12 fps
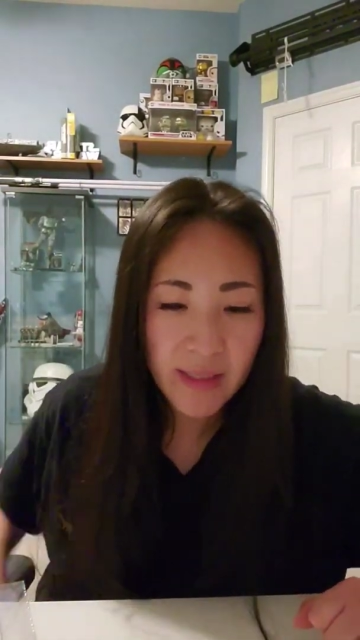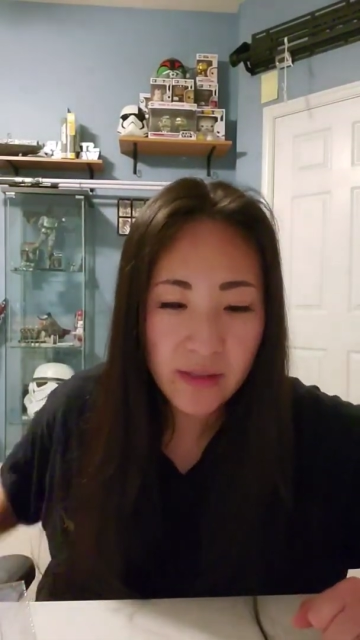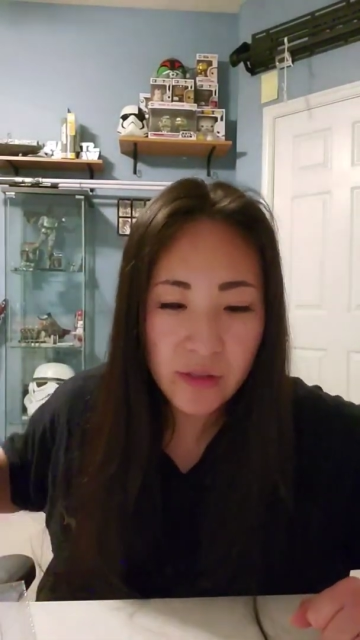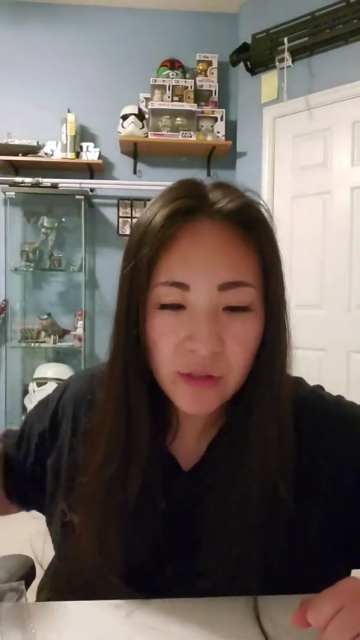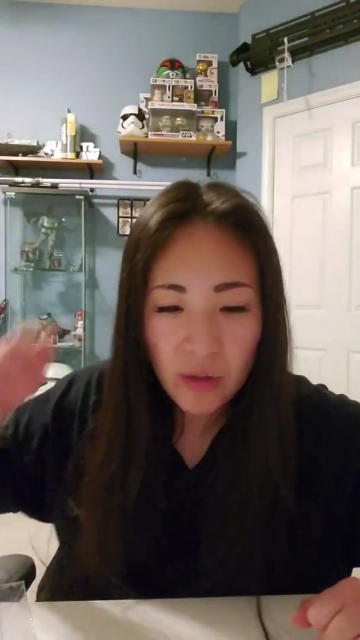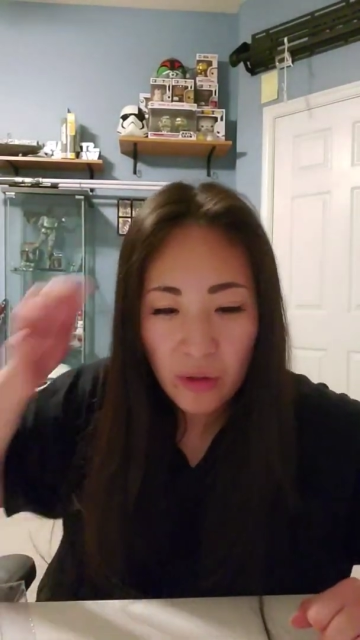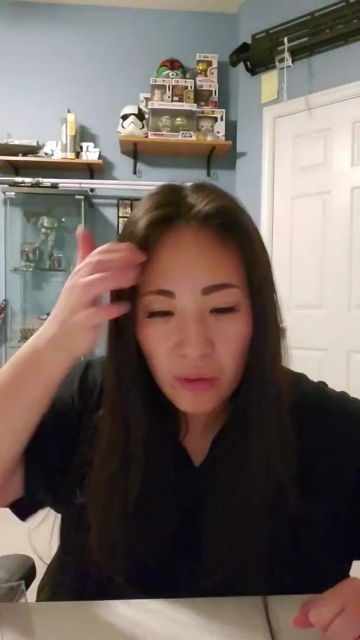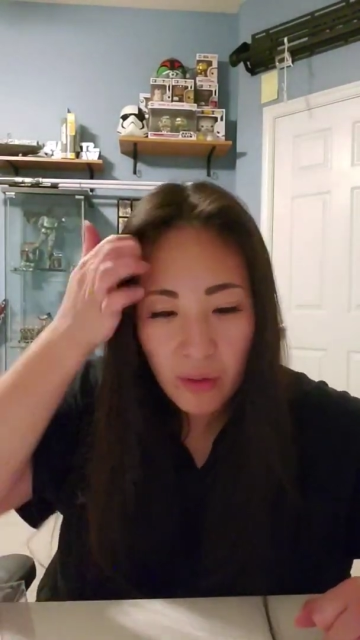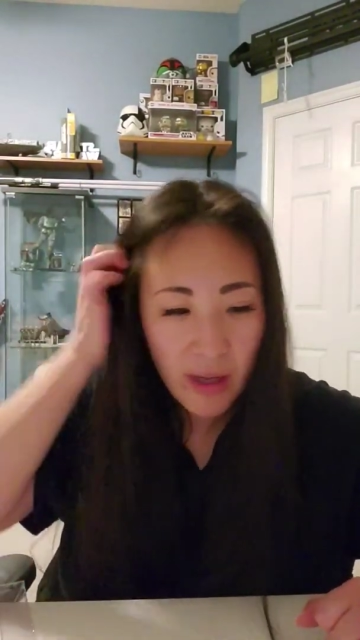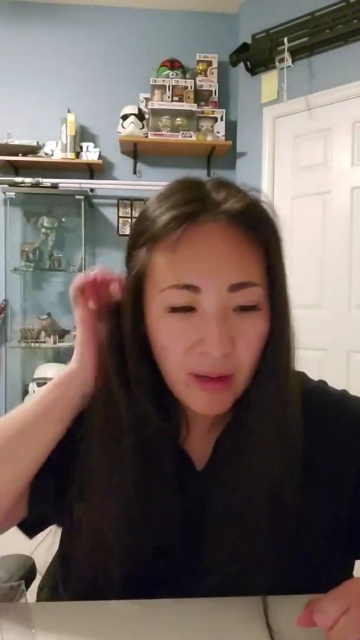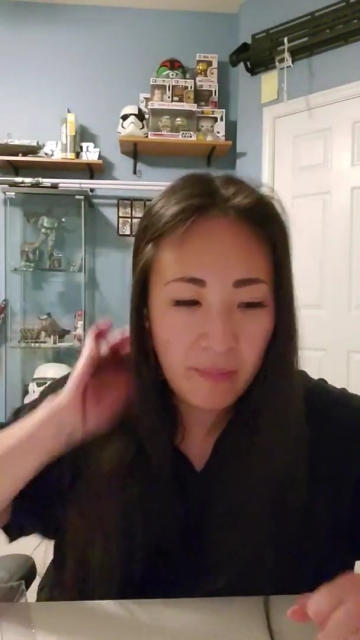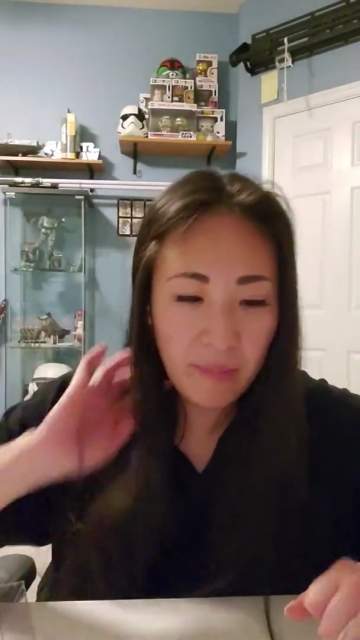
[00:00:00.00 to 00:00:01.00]
And so
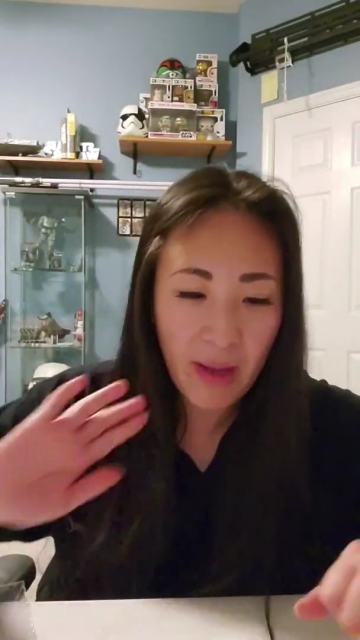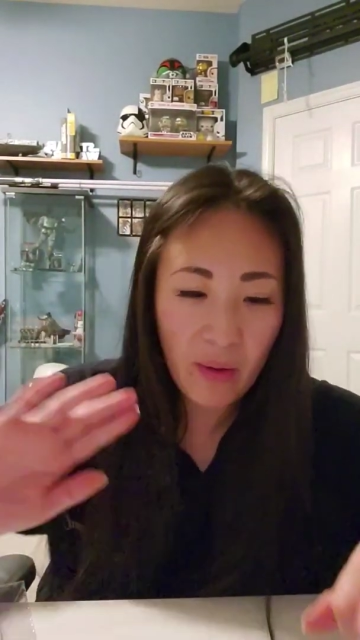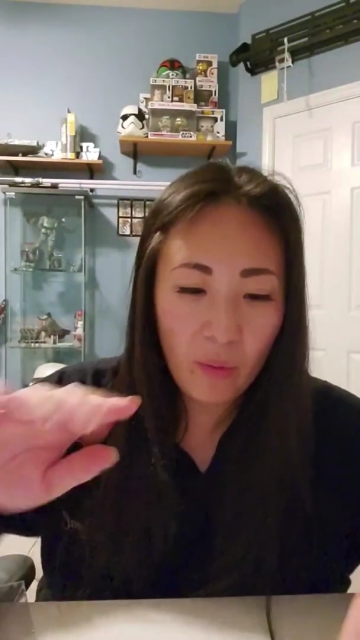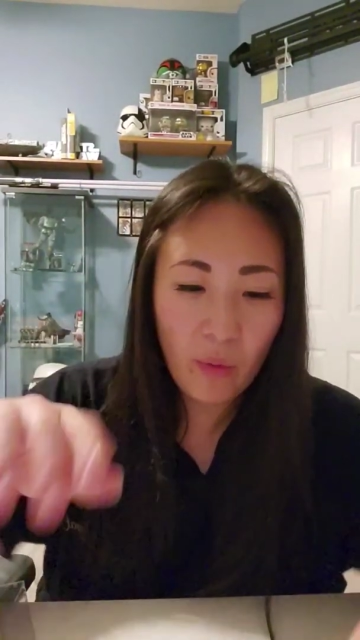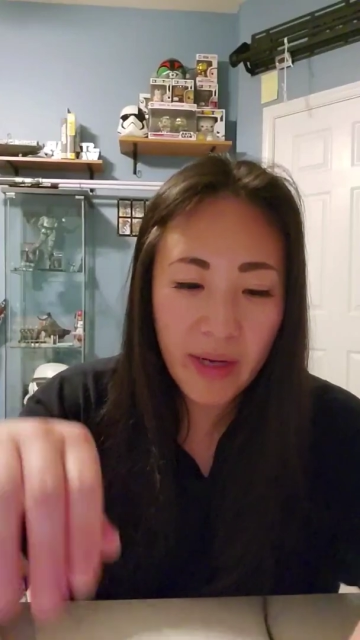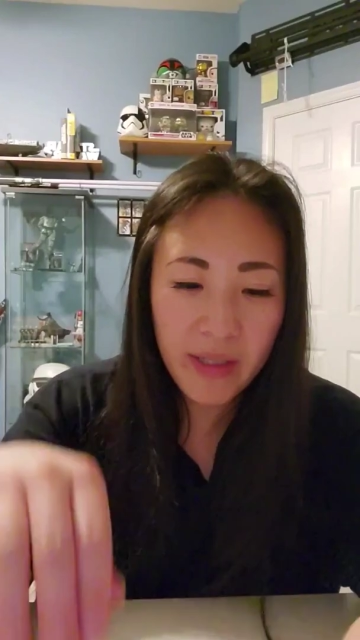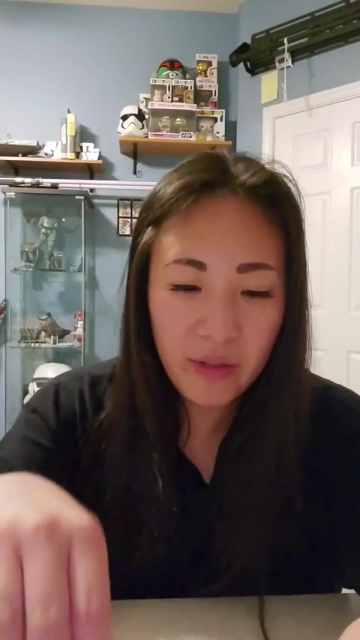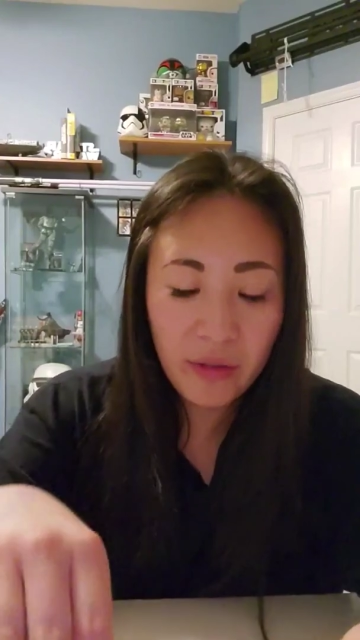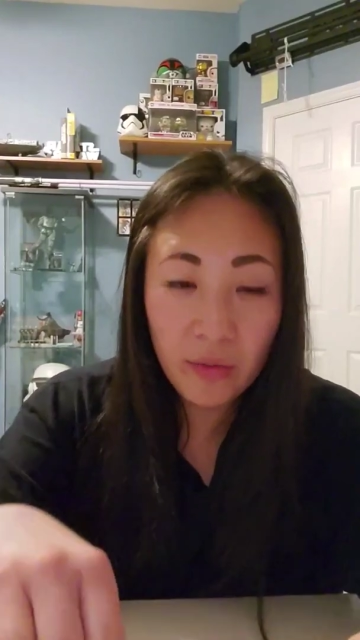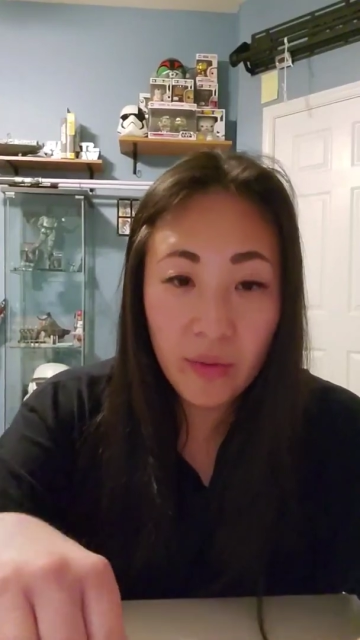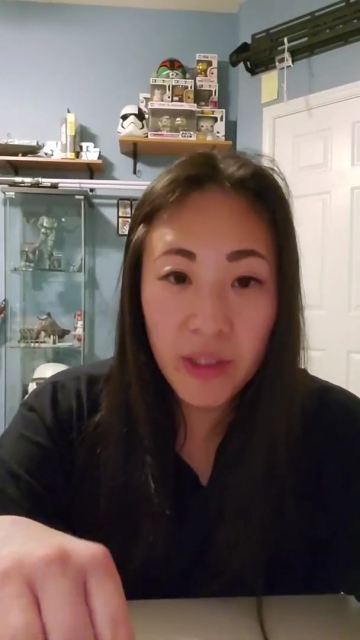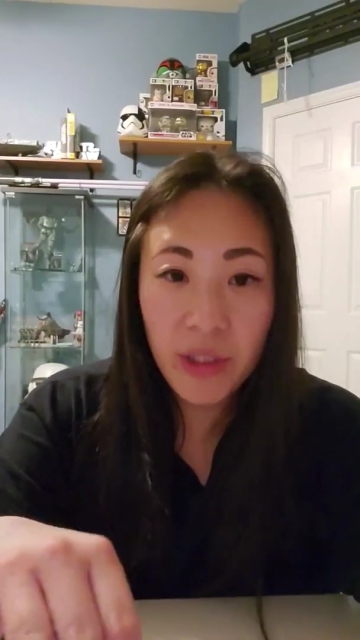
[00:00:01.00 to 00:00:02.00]
I wanted
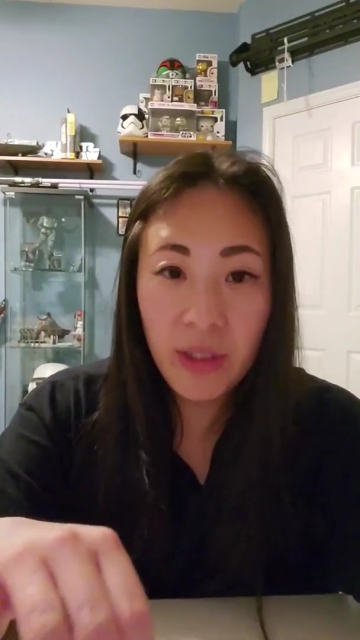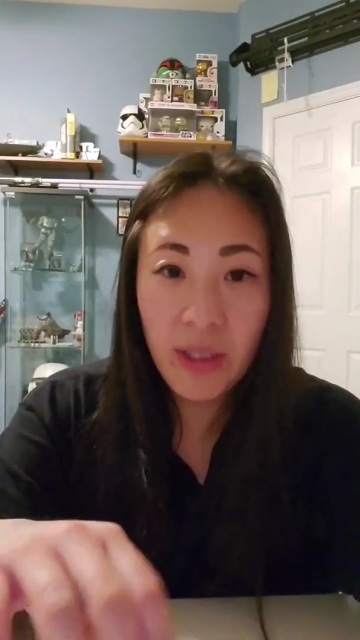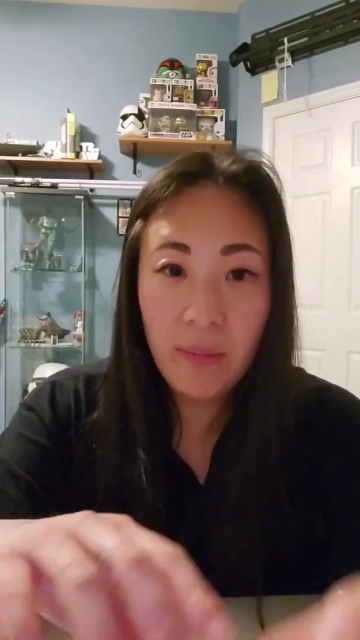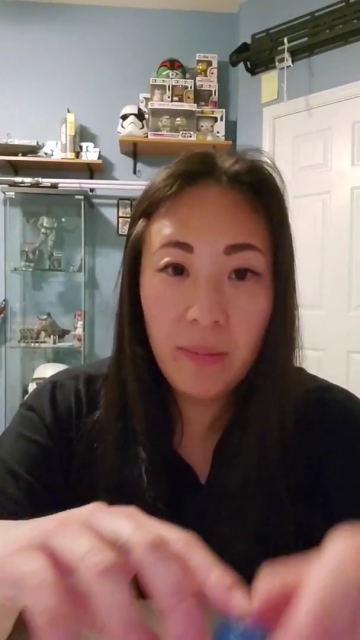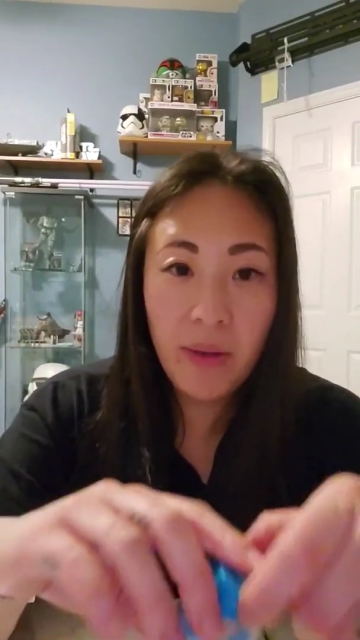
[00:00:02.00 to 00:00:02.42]
to originally